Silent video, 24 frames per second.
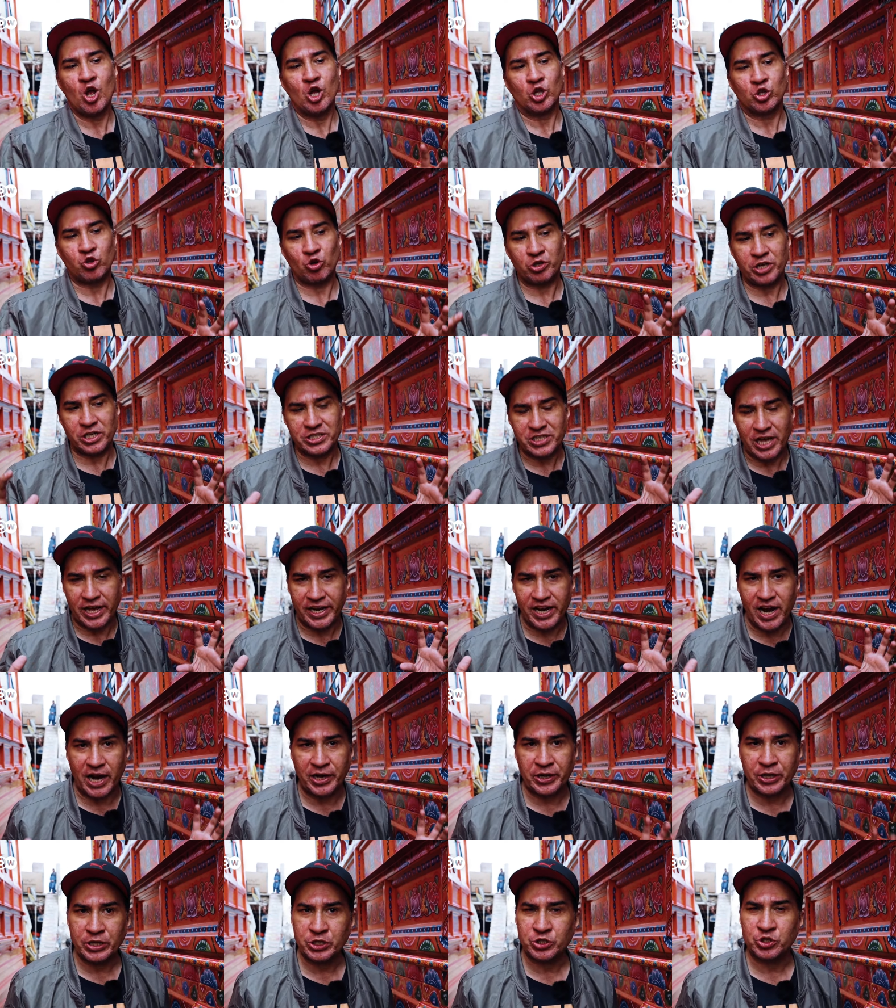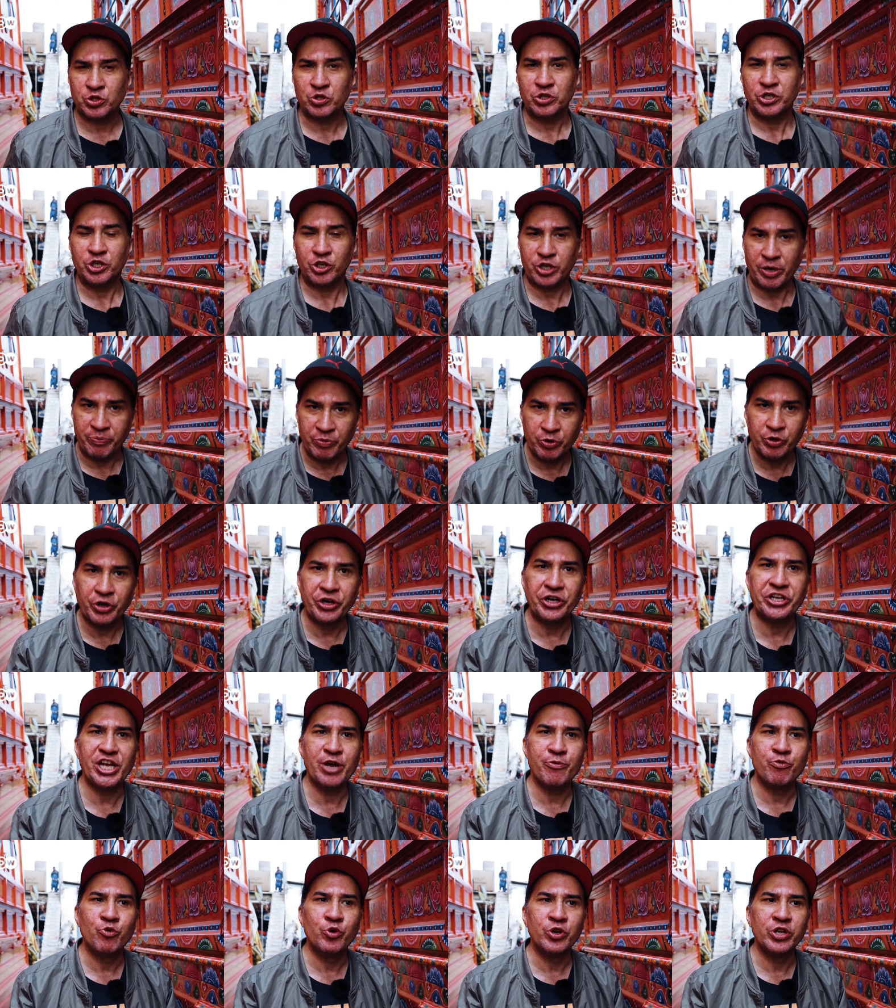The whole community is benefiting from
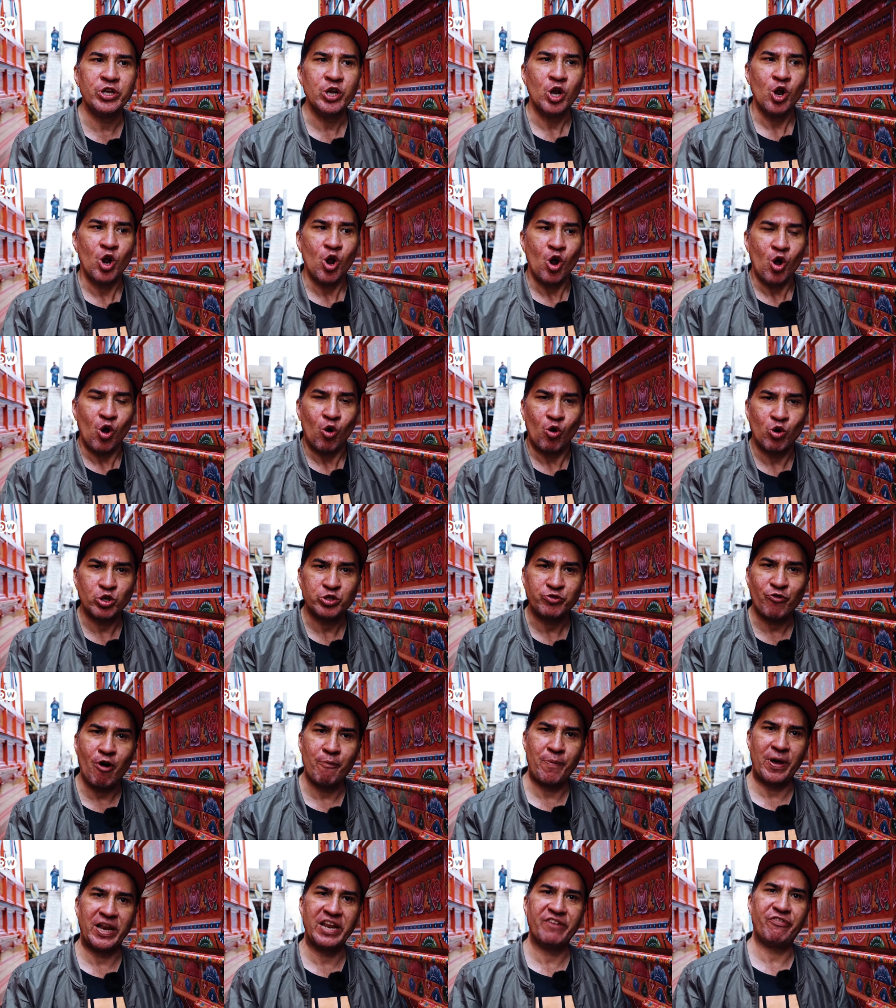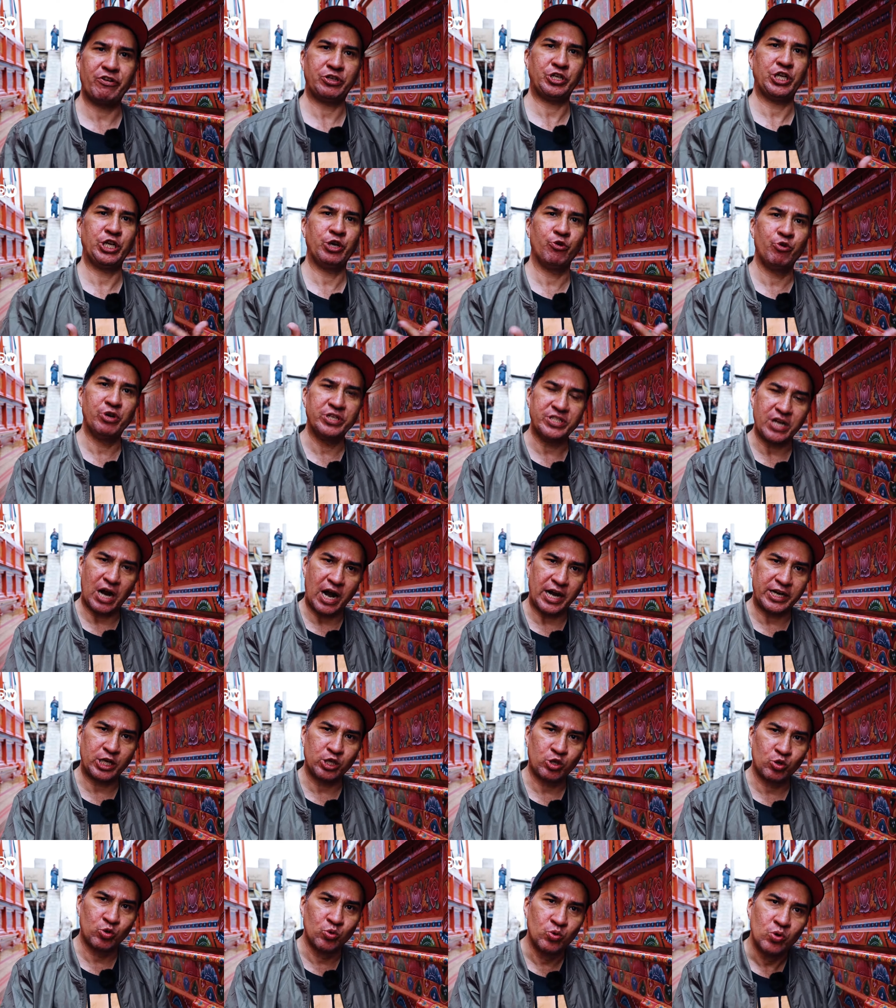this art. Our project
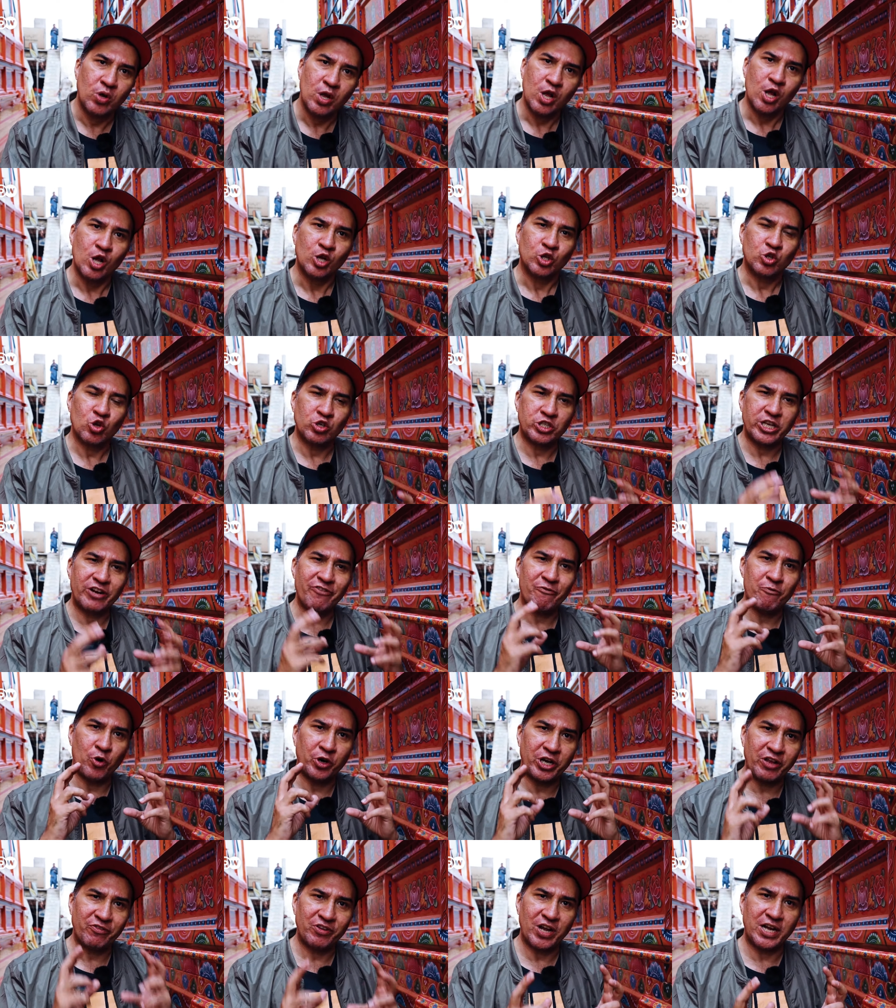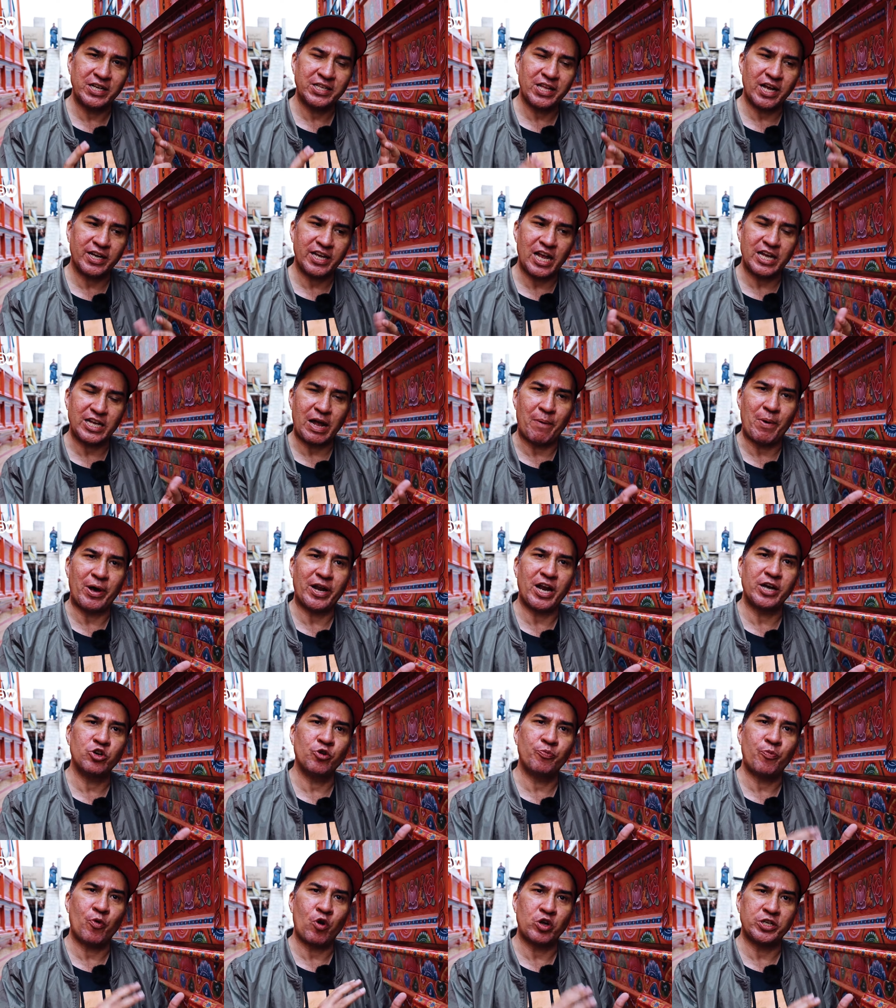is entrepreneurial, which has
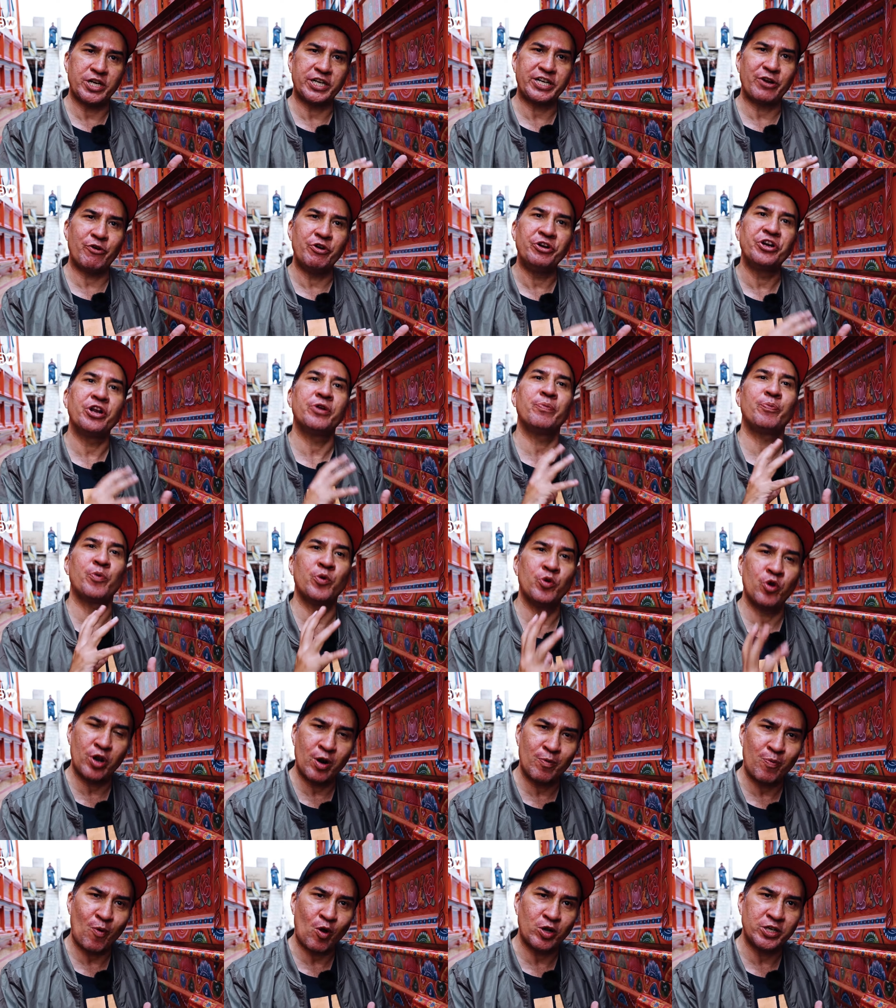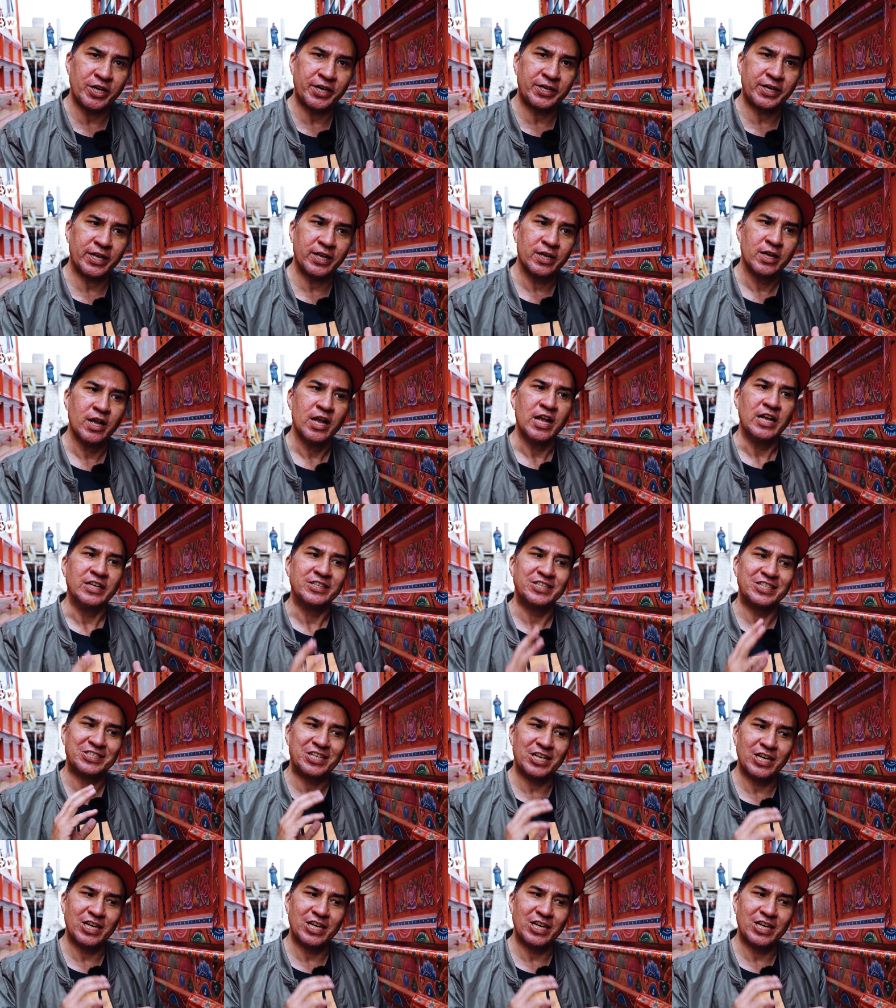created awareness and jobs.